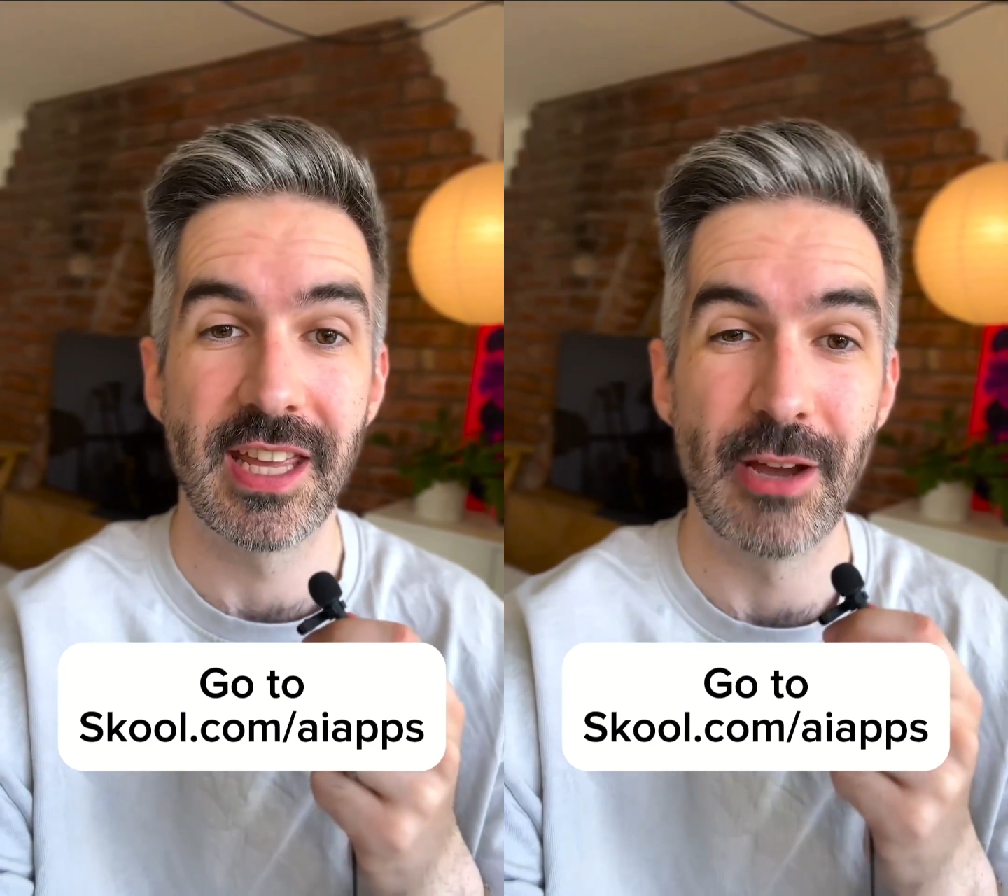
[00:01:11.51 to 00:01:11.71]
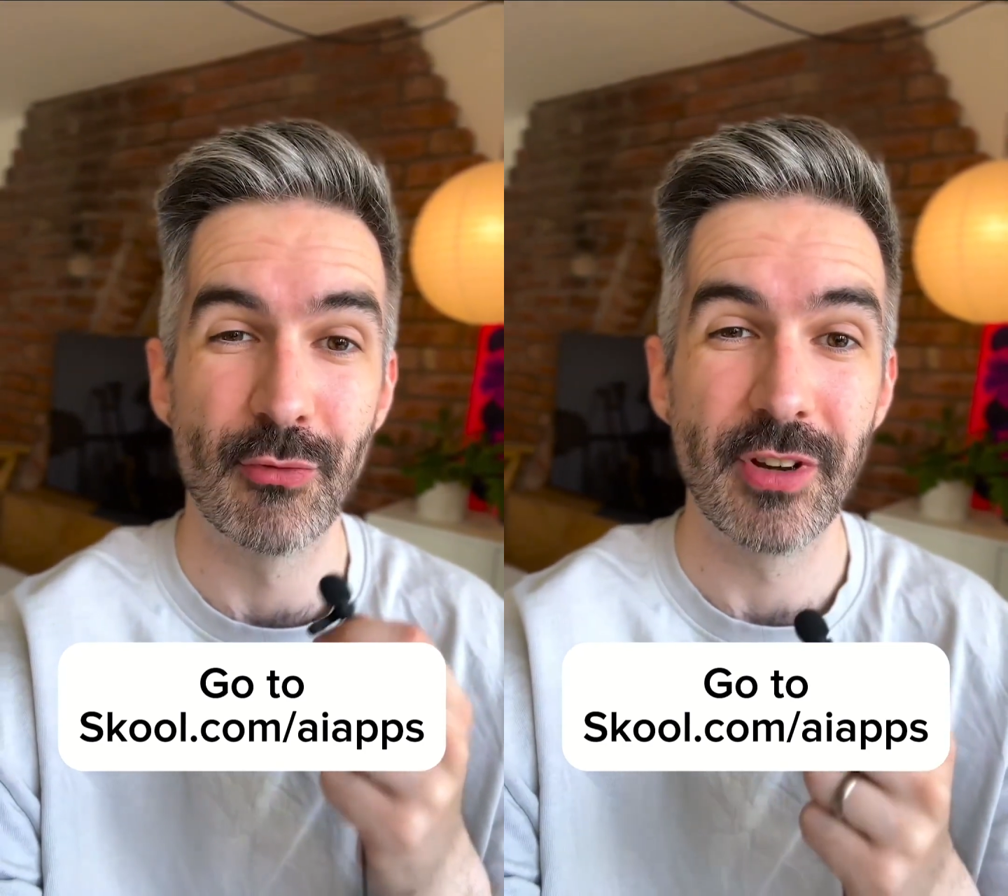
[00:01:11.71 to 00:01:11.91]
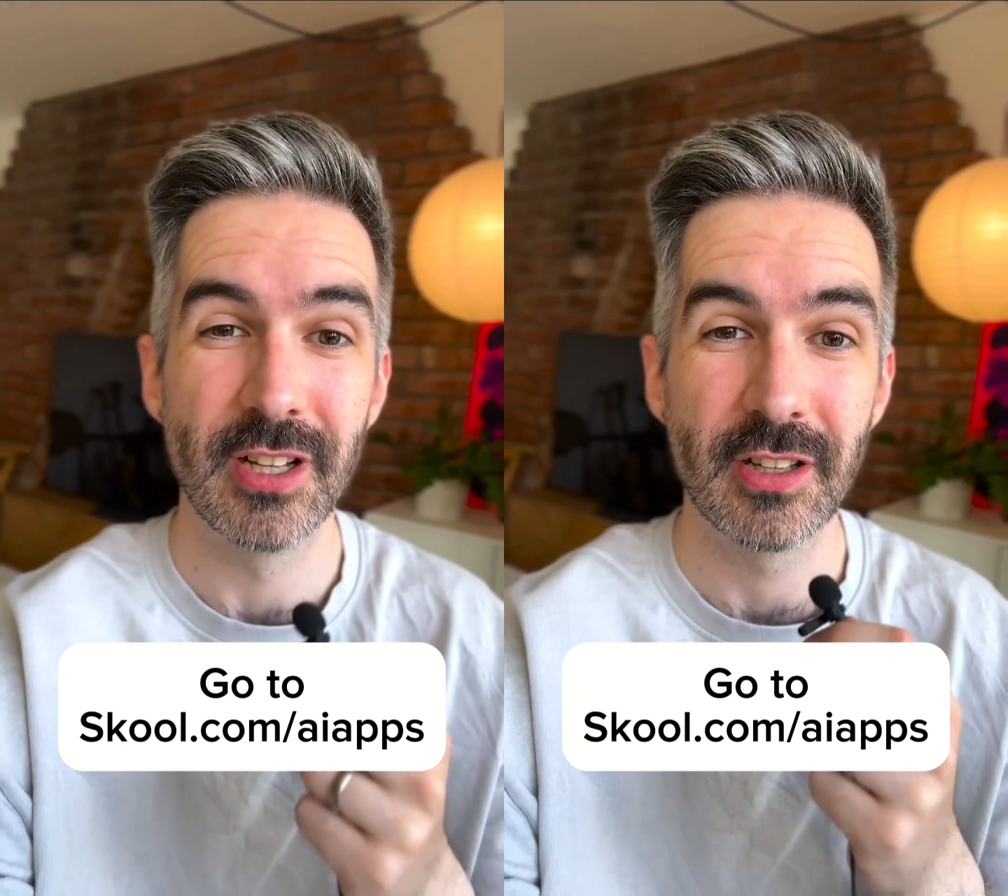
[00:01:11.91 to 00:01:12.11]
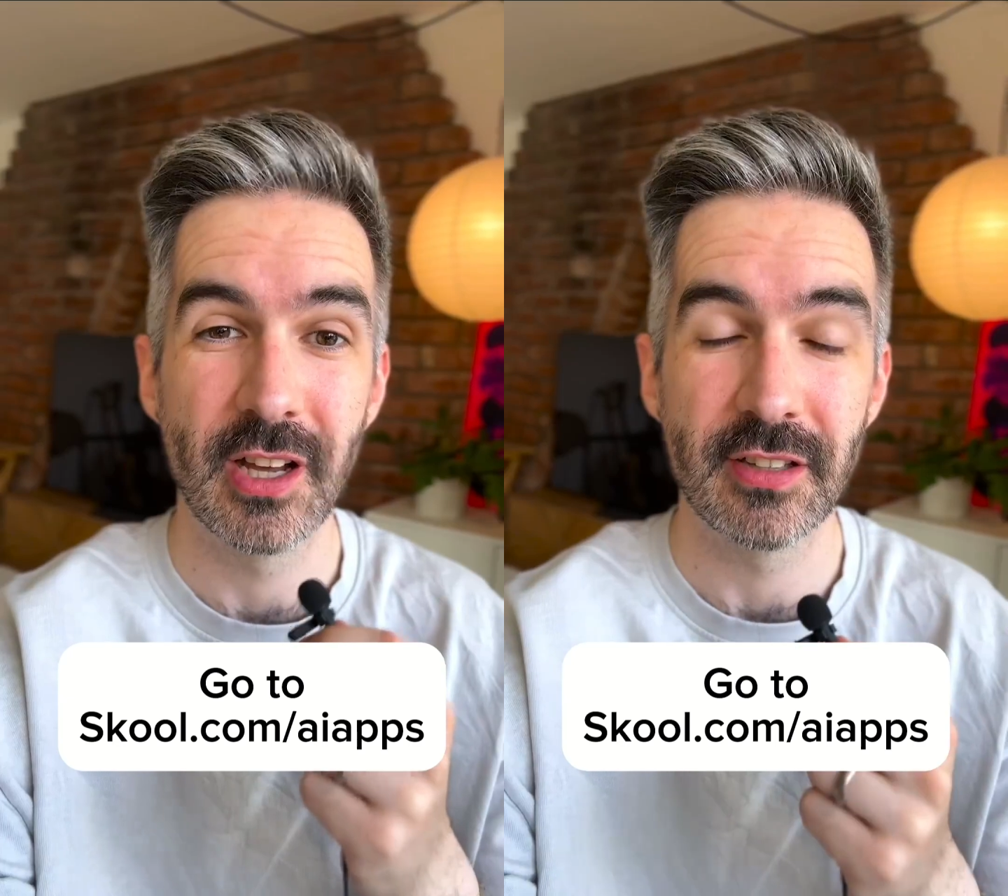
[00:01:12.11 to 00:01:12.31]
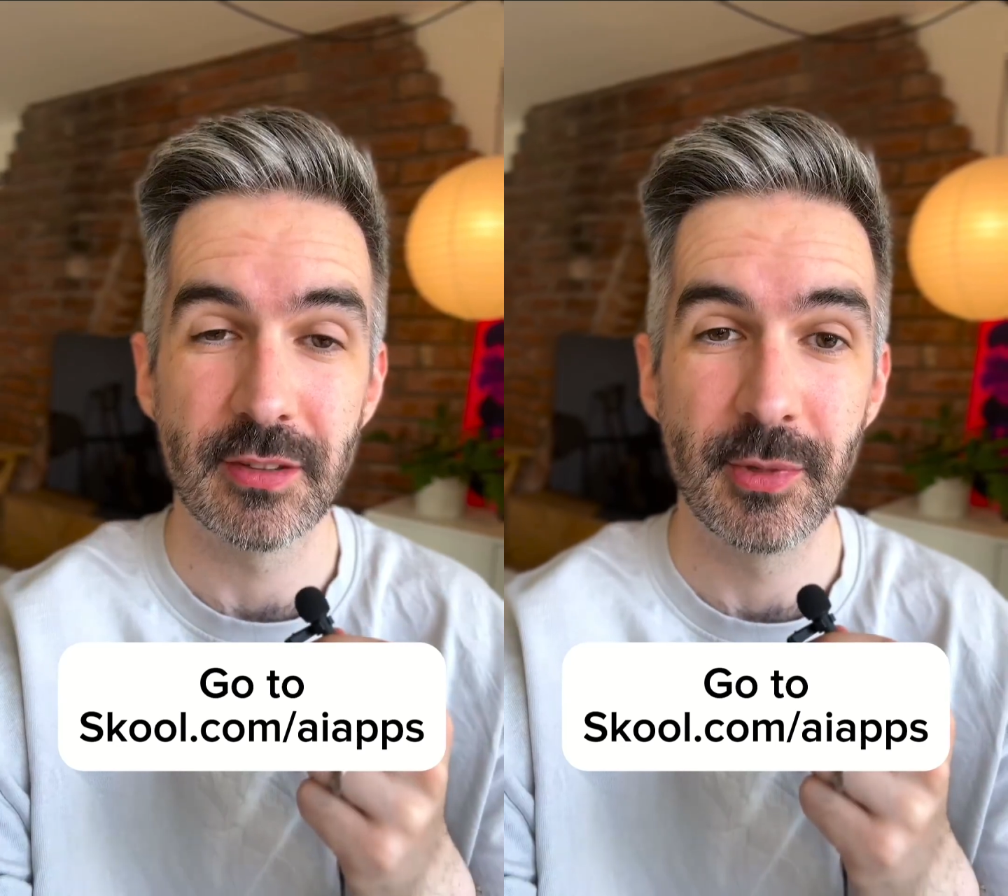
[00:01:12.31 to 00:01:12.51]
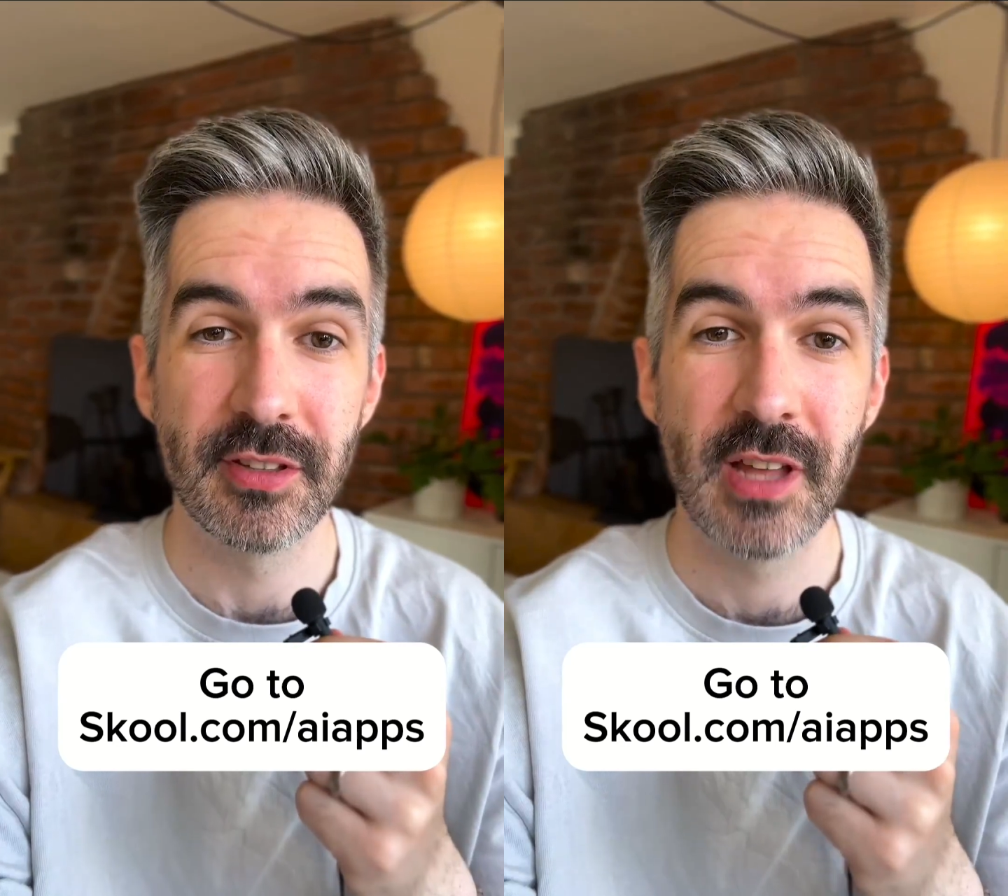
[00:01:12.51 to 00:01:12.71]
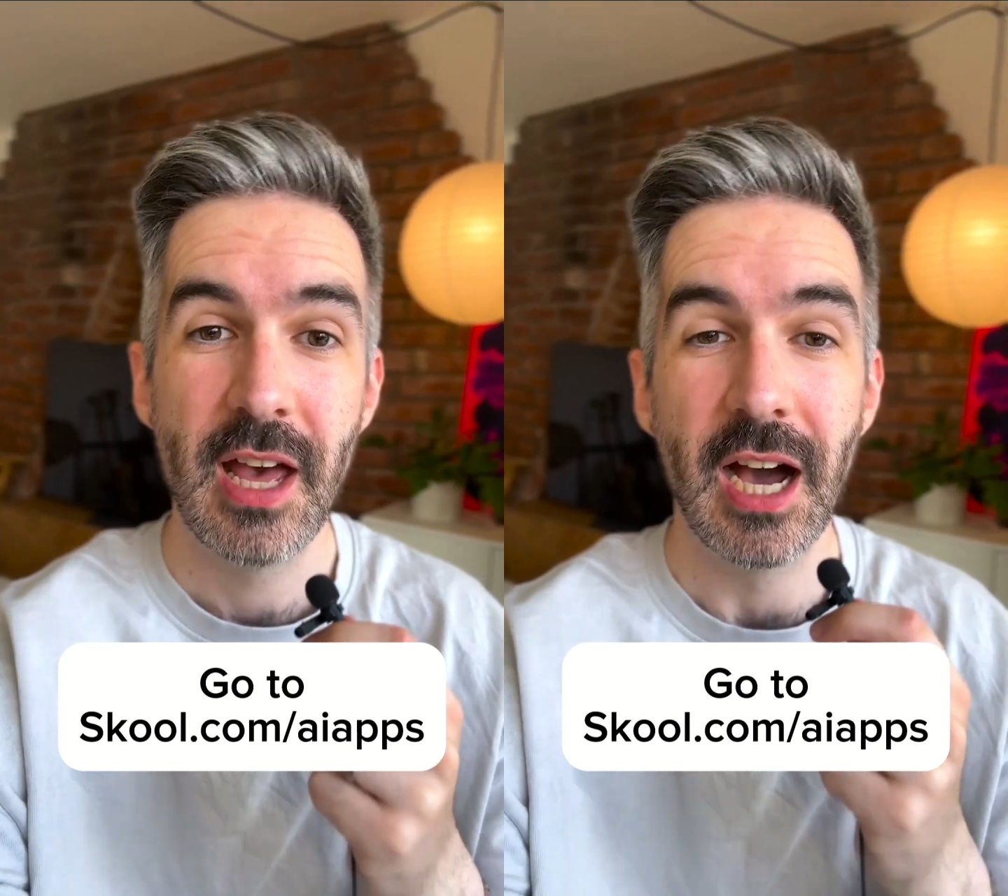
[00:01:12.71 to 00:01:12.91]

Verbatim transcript: get real customers,